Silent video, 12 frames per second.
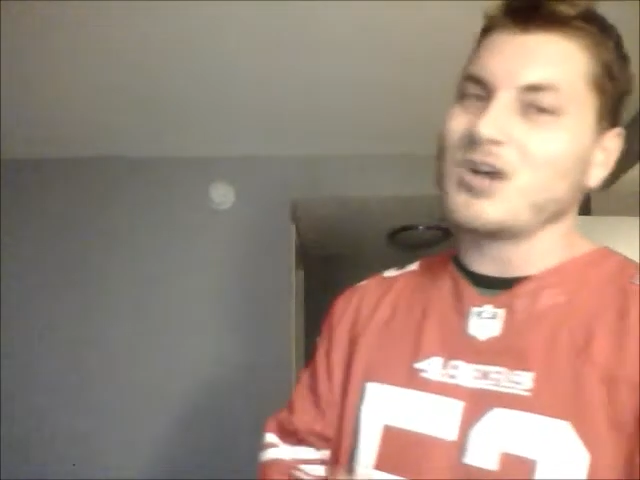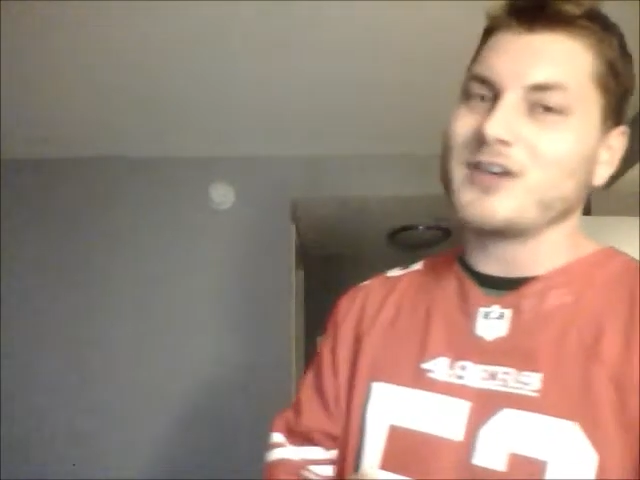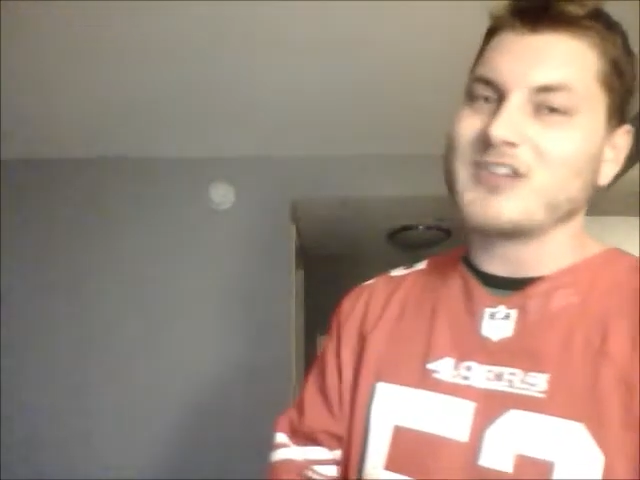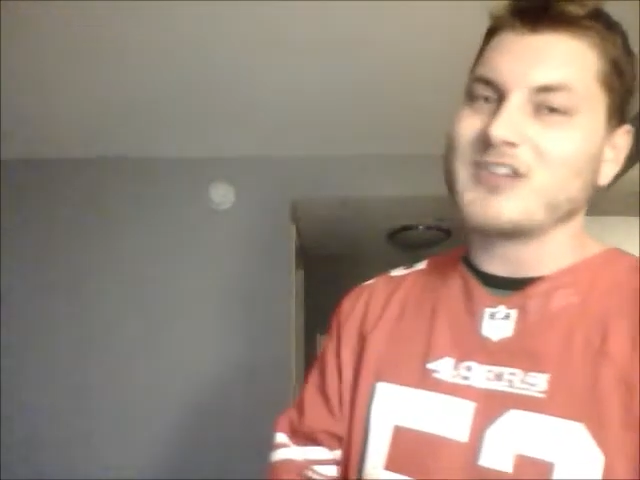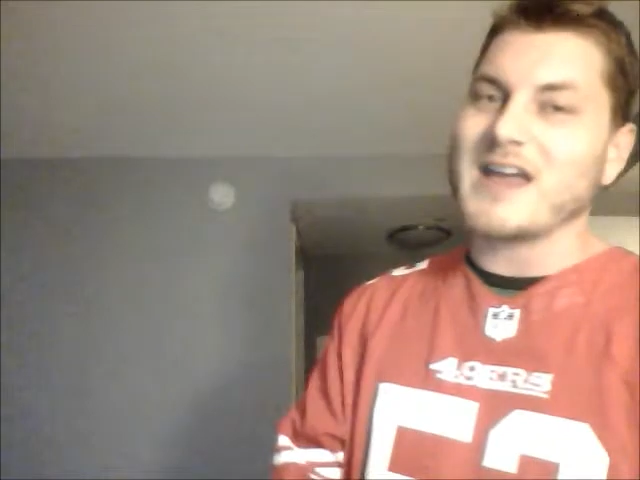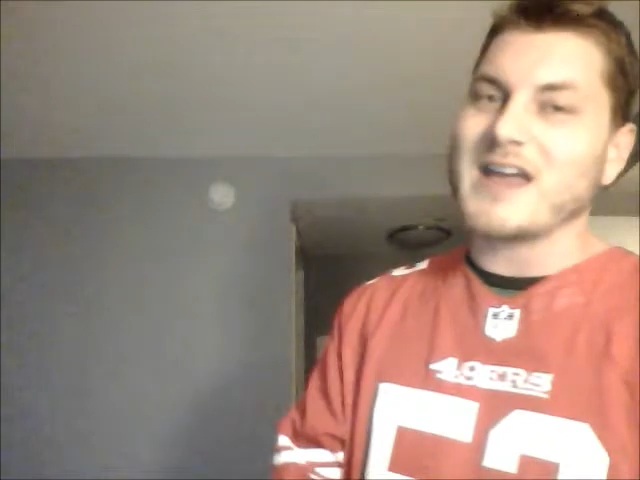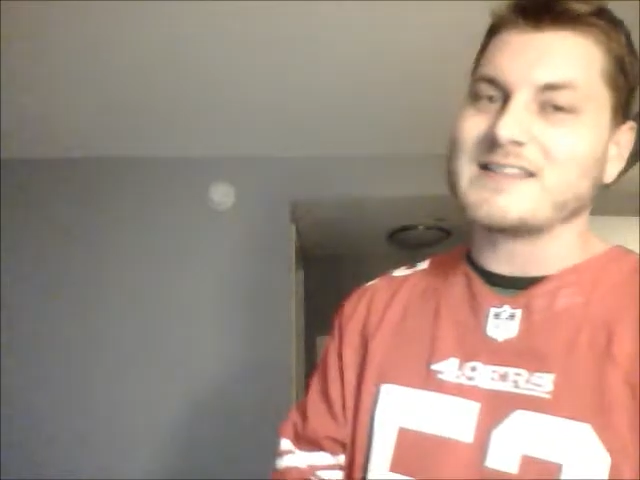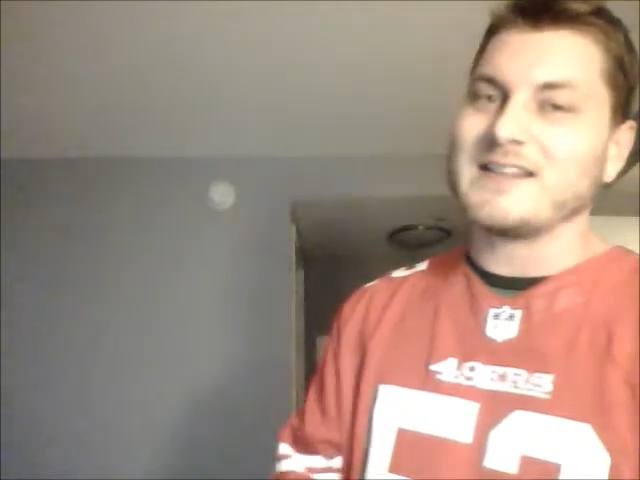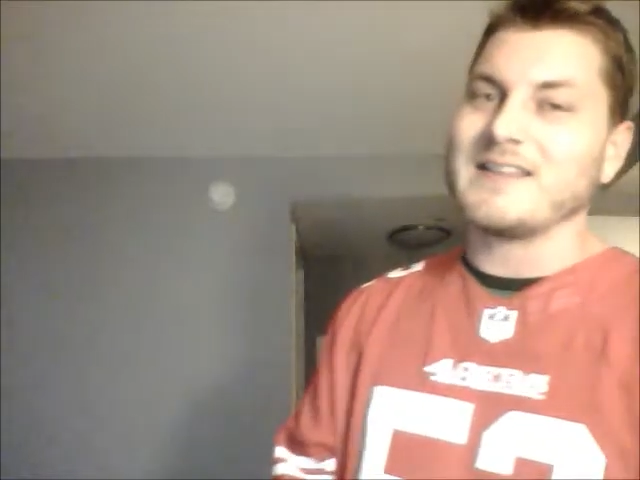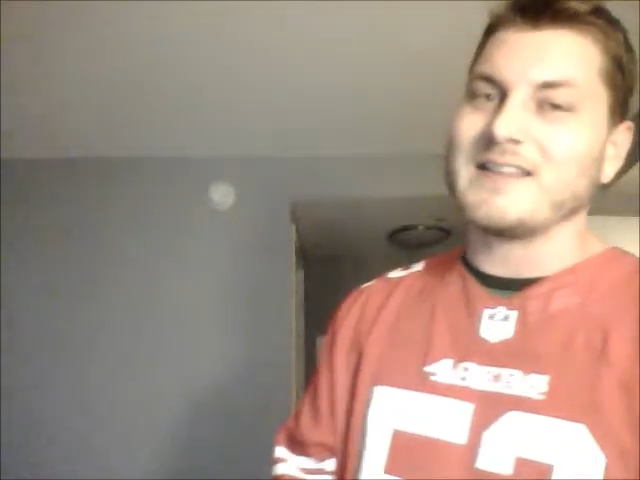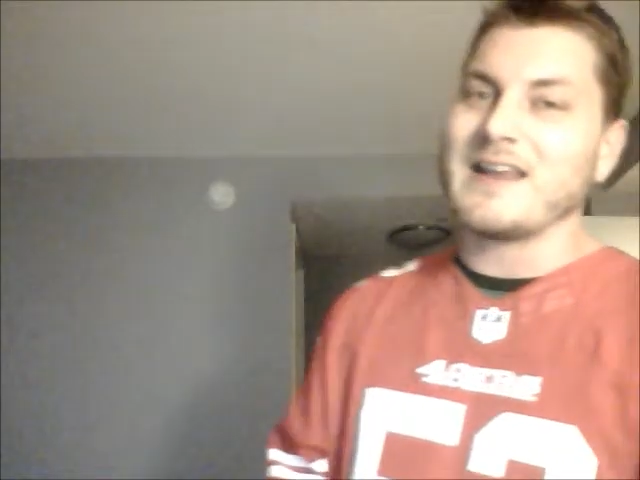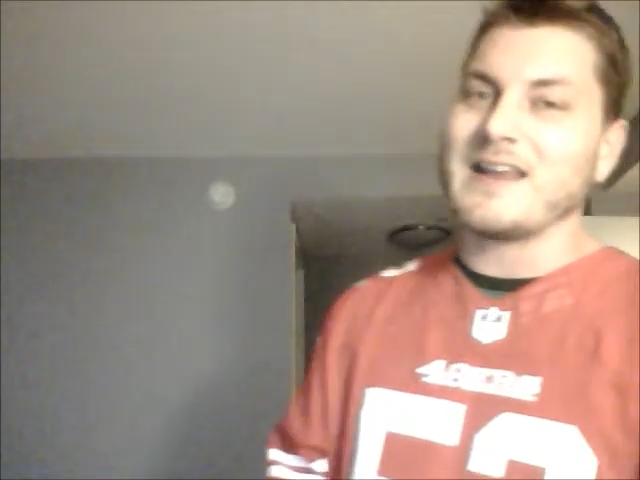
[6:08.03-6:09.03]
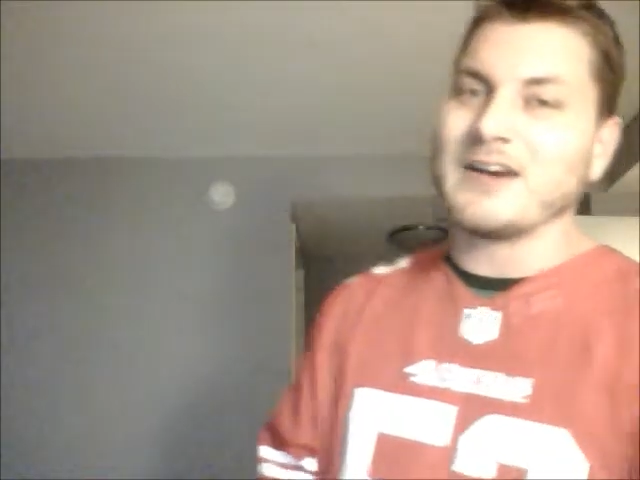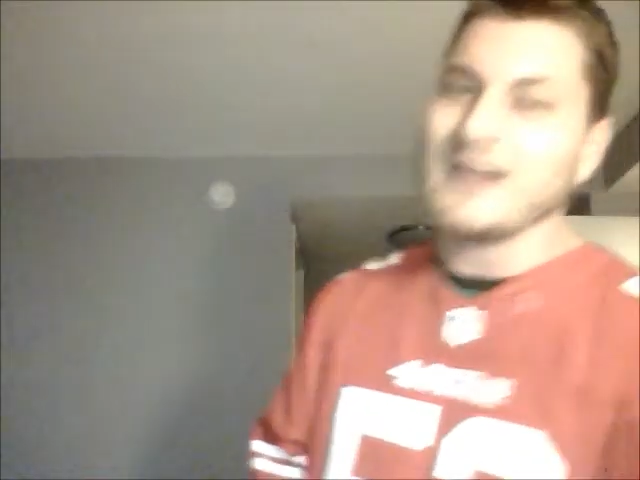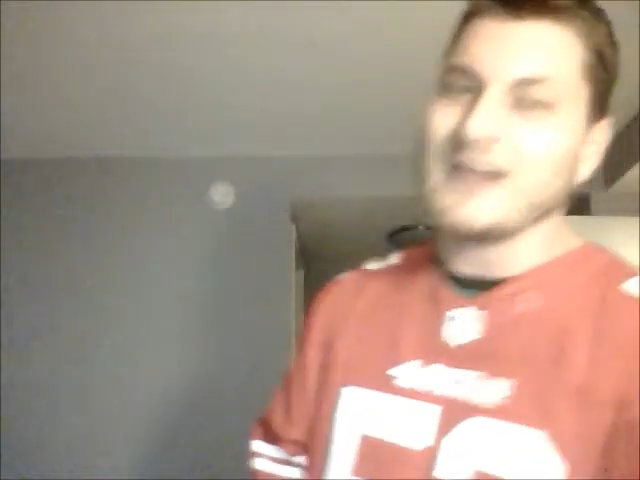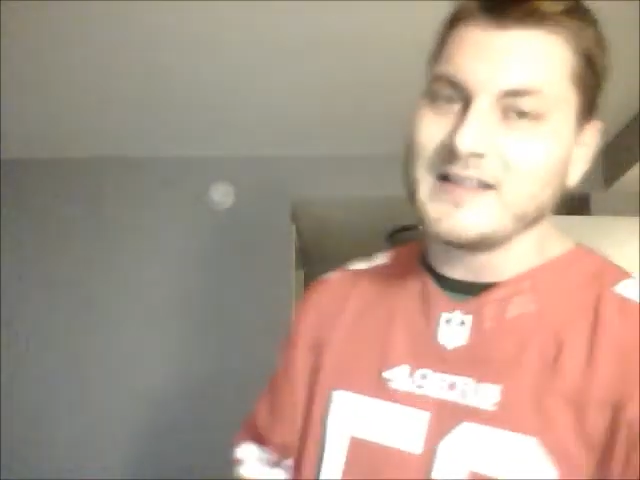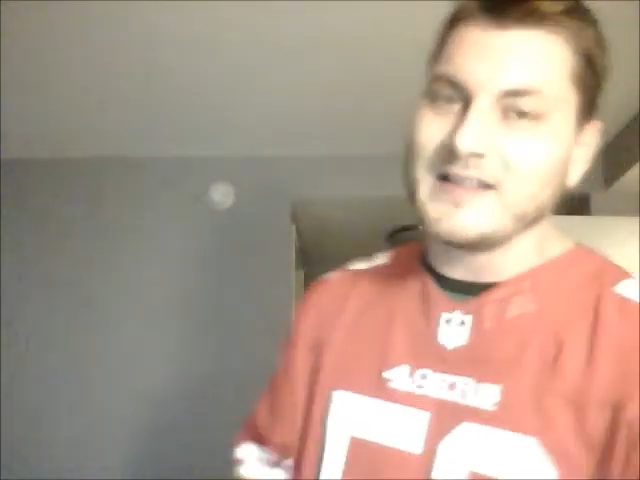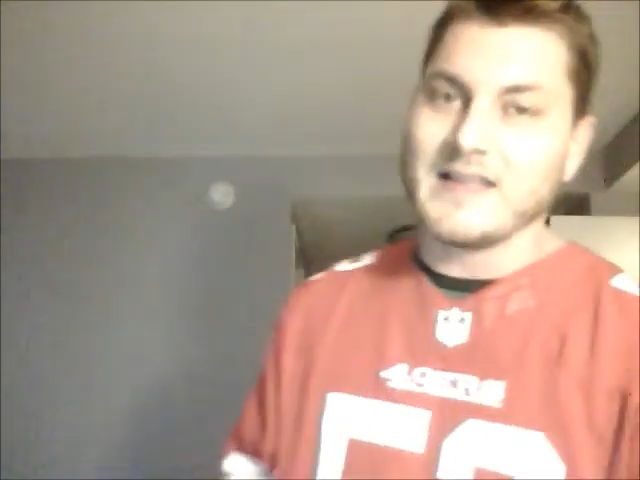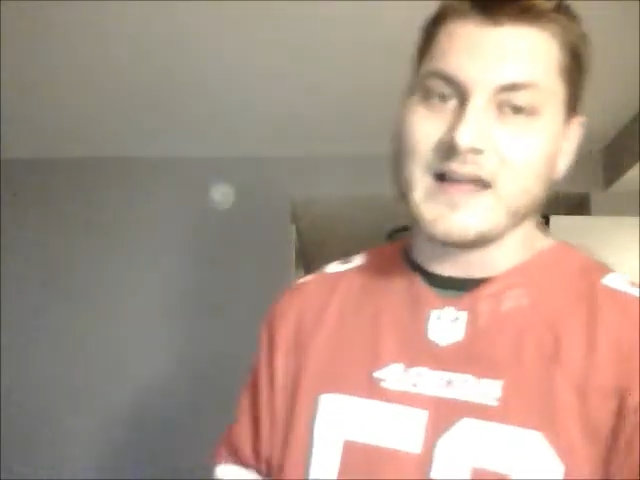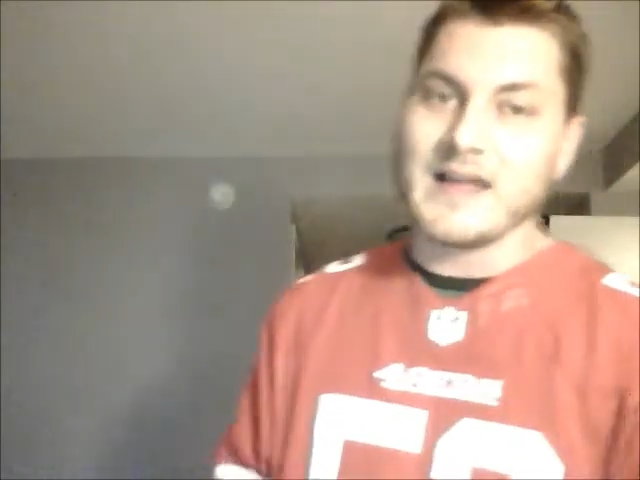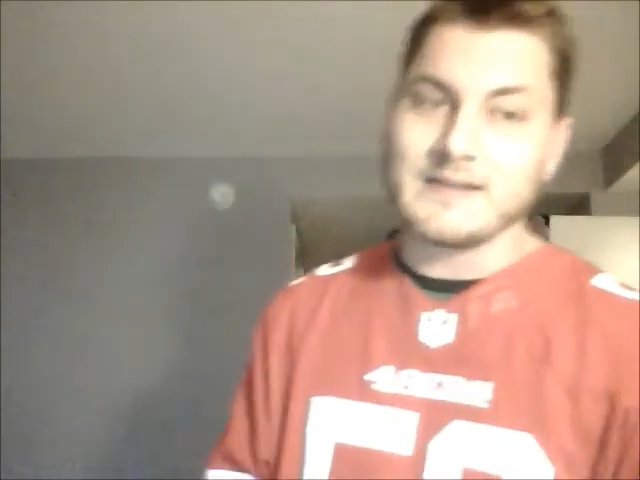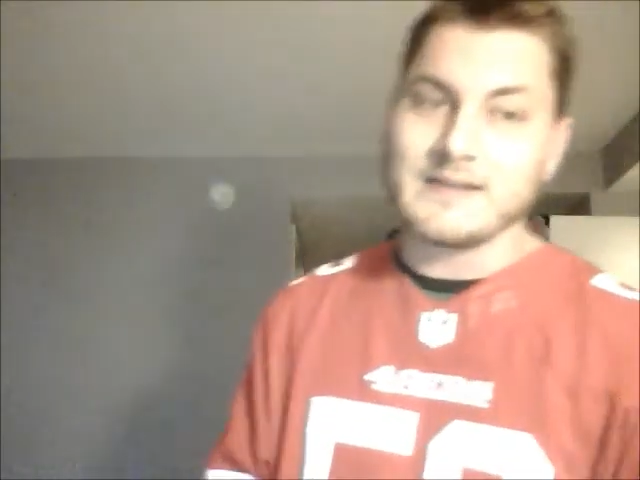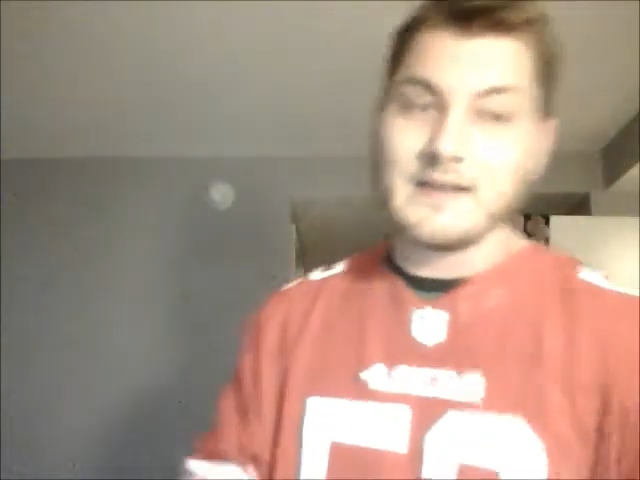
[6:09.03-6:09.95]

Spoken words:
Jackson in there, and in that